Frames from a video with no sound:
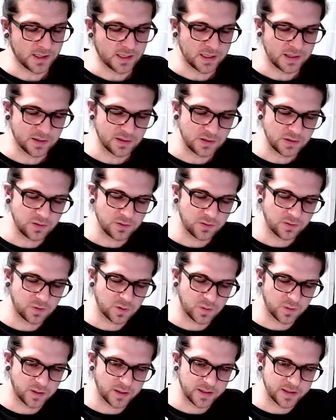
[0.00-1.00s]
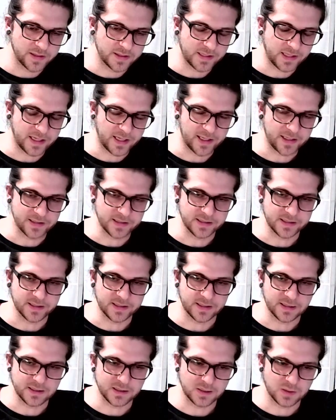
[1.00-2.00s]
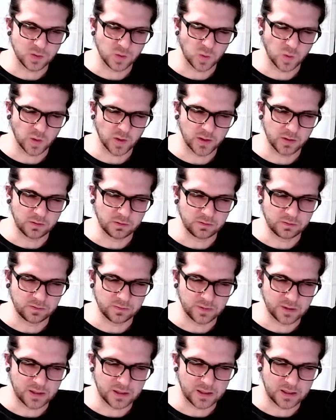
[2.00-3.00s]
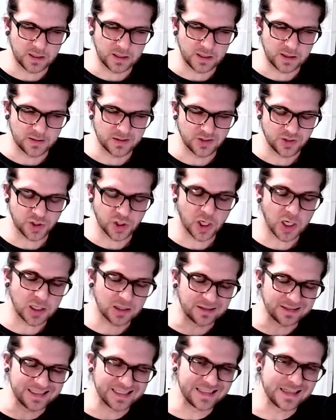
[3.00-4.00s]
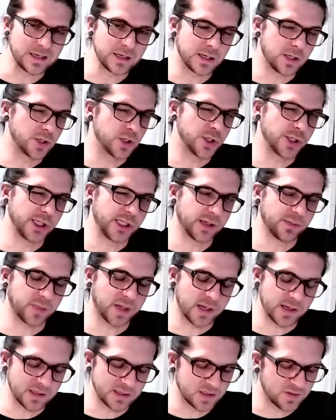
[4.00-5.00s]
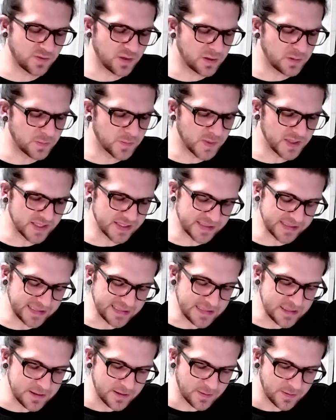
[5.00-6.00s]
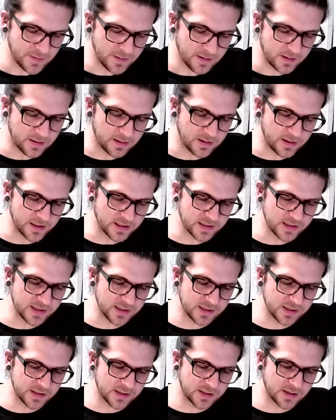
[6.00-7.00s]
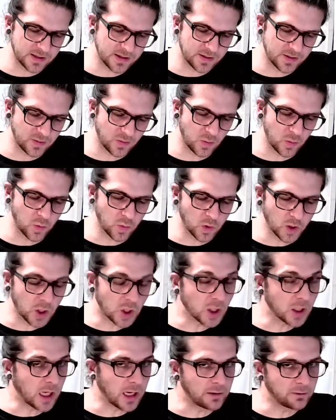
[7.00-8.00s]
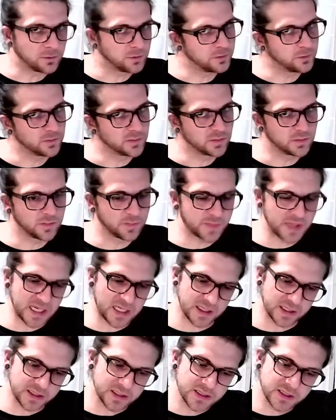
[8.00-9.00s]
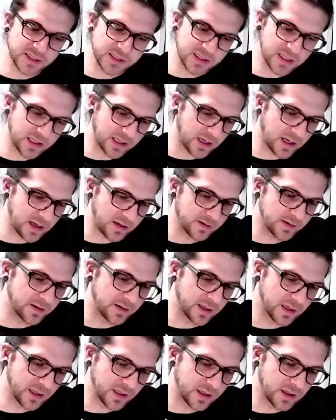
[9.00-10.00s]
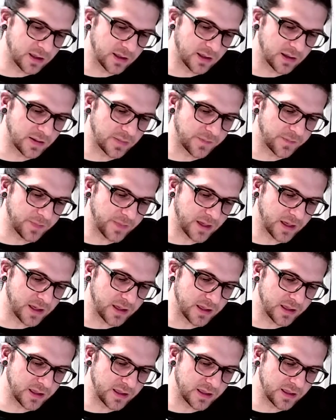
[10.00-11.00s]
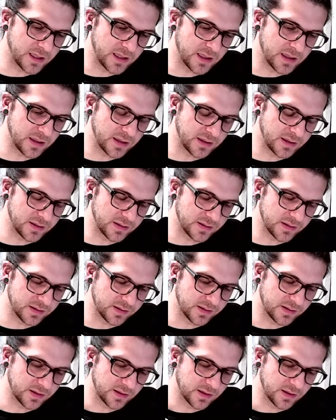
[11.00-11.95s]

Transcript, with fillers: and the Two coins has this sort of uh, juggling energy about it. It's very busy. Uh, it's work-life balance, that kind of thing, um, and it is,